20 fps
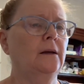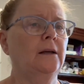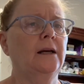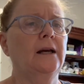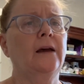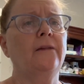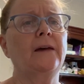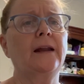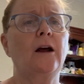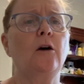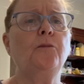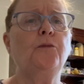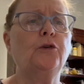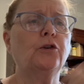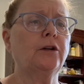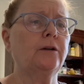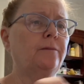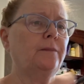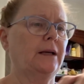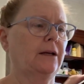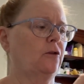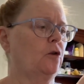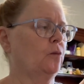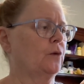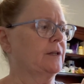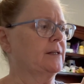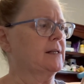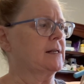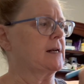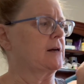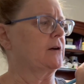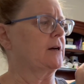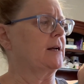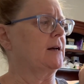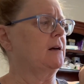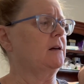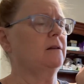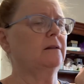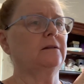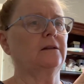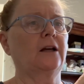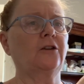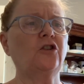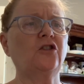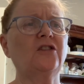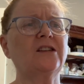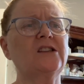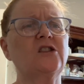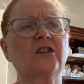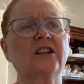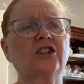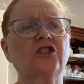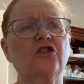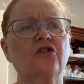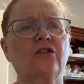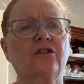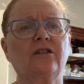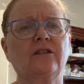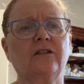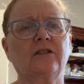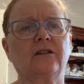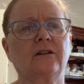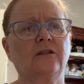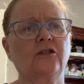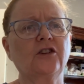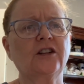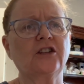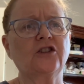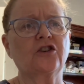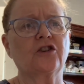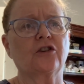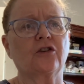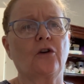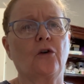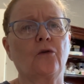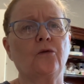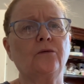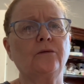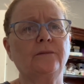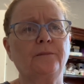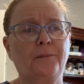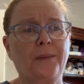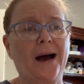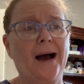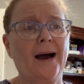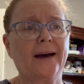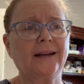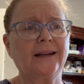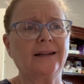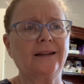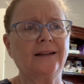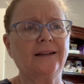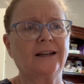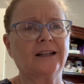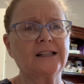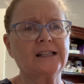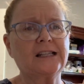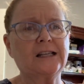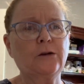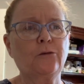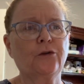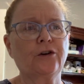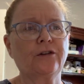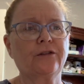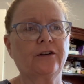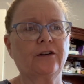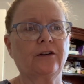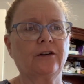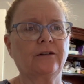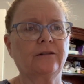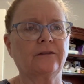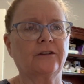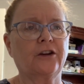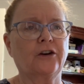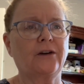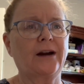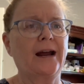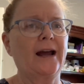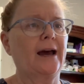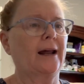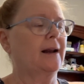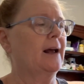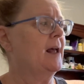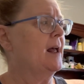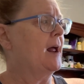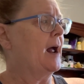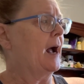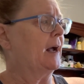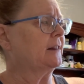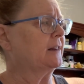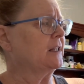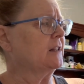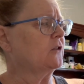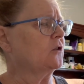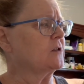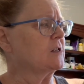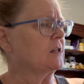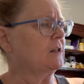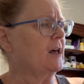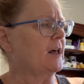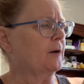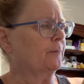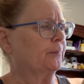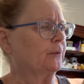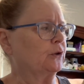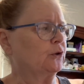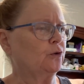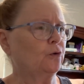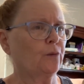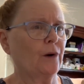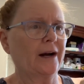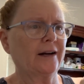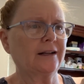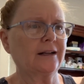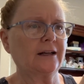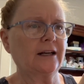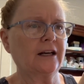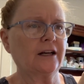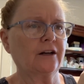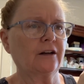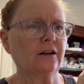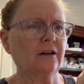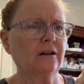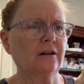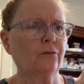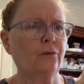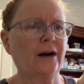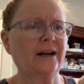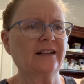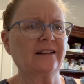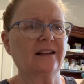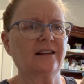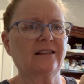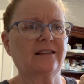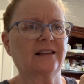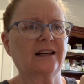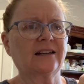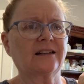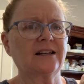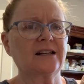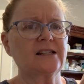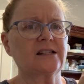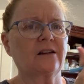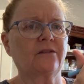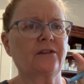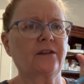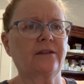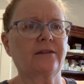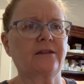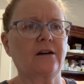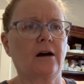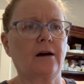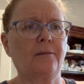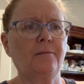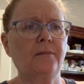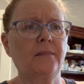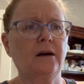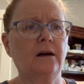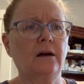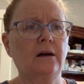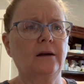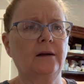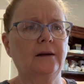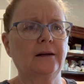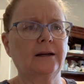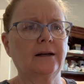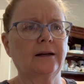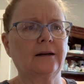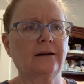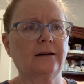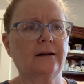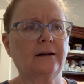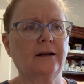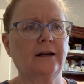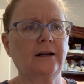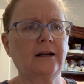And then I'll put them in the wrist area, and you just look at your own body and see where they're at. I think there's a lot of blue right in here, right in the thickness of the thumb in